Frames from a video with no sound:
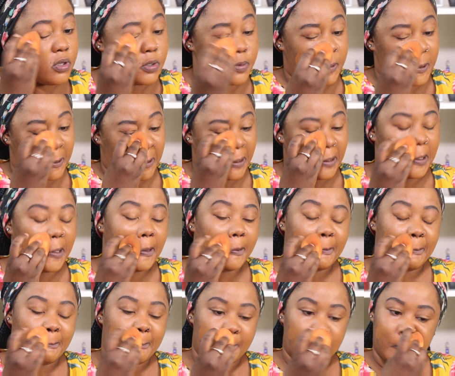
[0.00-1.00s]
especially
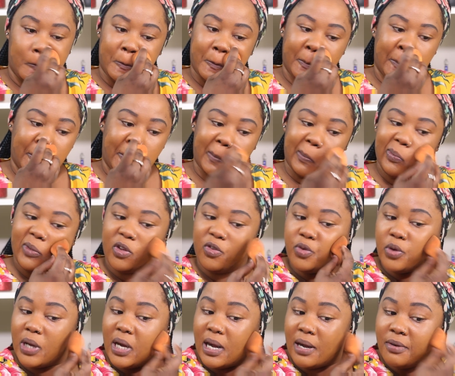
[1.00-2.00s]
if
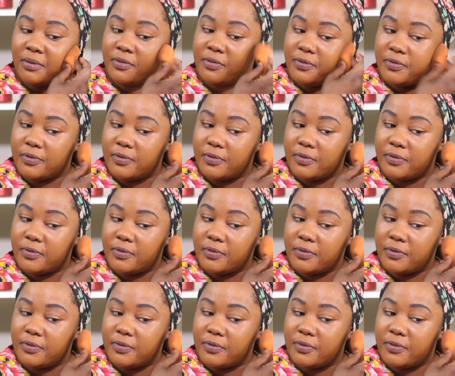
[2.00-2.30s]
you have